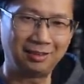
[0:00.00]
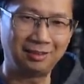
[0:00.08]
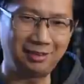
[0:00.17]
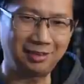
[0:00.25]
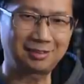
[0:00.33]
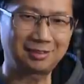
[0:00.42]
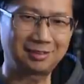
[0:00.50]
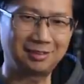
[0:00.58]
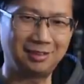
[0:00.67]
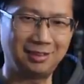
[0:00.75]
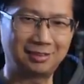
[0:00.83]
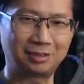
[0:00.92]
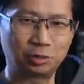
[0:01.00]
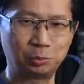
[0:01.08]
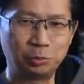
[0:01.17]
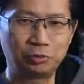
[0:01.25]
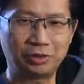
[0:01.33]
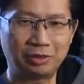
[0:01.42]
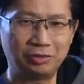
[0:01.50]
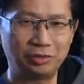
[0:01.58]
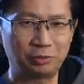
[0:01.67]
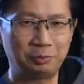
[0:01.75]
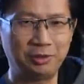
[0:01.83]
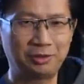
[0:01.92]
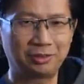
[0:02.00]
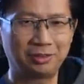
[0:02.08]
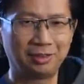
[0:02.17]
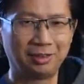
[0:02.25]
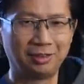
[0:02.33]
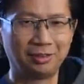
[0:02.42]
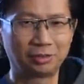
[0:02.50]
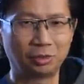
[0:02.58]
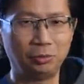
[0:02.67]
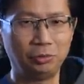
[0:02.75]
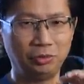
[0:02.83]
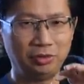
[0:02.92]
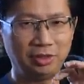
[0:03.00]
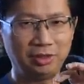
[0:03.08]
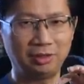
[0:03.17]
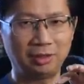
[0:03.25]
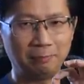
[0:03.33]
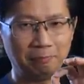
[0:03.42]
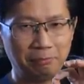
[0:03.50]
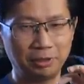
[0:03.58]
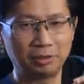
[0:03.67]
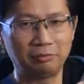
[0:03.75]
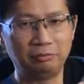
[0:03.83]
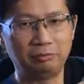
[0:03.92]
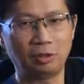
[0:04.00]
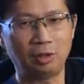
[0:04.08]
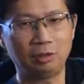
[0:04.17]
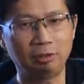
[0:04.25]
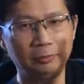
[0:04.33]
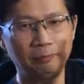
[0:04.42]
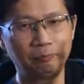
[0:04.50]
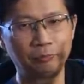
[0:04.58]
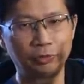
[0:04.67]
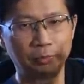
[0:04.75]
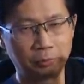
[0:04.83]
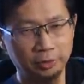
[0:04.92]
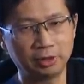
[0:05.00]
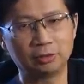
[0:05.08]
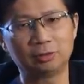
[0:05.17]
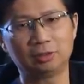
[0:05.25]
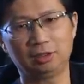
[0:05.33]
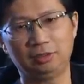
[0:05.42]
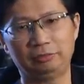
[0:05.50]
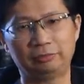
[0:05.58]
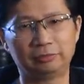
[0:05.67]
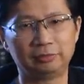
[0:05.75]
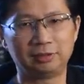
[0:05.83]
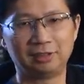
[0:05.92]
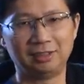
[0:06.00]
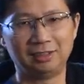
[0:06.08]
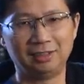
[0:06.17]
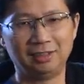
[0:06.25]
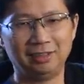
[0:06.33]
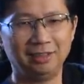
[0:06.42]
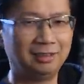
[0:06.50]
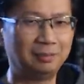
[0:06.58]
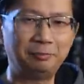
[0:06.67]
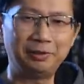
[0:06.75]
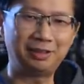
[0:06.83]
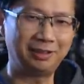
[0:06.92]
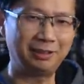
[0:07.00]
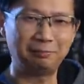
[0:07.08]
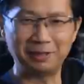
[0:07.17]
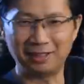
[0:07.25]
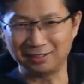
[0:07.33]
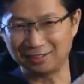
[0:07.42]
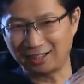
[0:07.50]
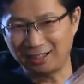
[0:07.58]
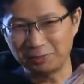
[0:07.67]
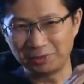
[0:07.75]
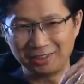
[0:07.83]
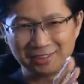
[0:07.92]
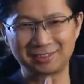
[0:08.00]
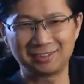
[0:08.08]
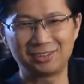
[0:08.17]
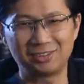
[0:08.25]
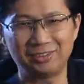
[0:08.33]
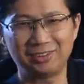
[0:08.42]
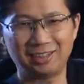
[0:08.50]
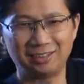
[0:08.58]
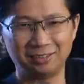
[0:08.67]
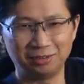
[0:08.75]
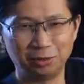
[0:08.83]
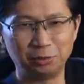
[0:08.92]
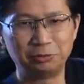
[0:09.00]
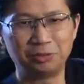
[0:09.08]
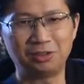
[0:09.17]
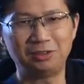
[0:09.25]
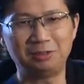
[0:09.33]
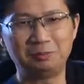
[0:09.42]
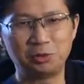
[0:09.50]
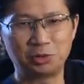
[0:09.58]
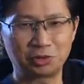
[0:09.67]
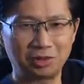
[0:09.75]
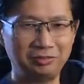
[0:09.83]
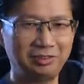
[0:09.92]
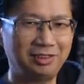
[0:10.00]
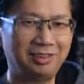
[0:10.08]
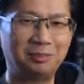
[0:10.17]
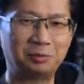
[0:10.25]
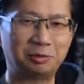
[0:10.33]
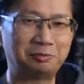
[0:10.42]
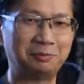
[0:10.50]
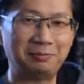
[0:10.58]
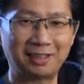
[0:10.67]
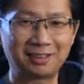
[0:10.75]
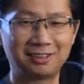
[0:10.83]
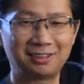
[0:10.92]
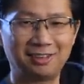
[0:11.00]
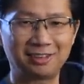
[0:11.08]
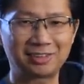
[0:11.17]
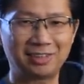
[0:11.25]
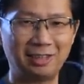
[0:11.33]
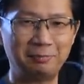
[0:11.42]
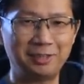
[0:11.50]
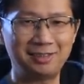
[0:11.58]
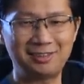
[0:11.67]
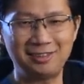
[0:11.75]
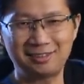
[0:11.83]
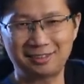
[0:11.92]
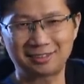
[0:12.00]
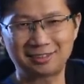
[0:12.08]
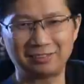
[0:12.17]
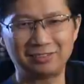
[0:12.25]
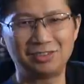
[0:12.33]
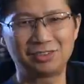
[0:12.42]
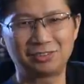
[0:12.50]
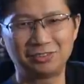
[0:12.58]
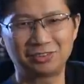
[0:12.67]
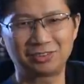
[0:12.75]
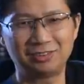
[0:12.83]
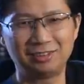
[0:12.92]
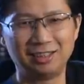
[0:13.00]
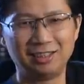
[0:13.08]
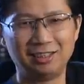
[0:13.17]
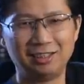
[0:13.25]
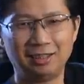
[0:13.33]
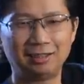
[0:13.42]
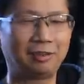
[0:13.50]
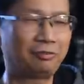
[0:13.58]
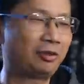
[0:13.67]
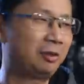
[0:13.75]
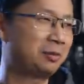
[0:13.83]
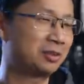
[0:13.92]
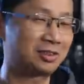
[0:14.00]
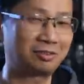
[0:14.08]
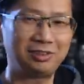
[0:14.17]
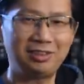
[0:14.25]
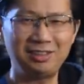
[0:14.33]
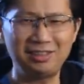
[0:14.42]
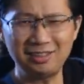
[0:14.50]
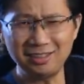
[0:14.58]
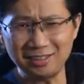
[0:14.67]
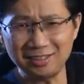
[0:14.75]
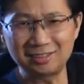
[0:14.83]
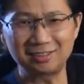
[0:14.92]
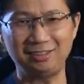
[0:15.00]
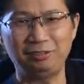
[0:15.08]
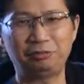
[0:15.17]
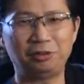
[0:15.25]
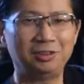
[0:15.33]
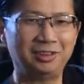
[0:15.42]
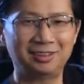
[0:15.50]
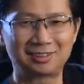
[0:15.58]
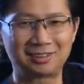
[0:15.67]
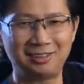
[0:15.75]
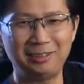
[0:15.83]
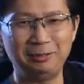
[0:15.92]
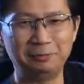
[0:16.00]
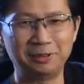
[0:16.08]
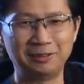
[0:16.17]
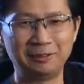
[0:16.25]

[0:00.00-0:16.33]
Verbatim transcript: this is a smooth sounding speaker, so you need a bit of volume to bring it to life. In the beginning, man, I would listen to it at low volume, driving it with my McIntosh MAC6700, and I find myself easily falling asleep.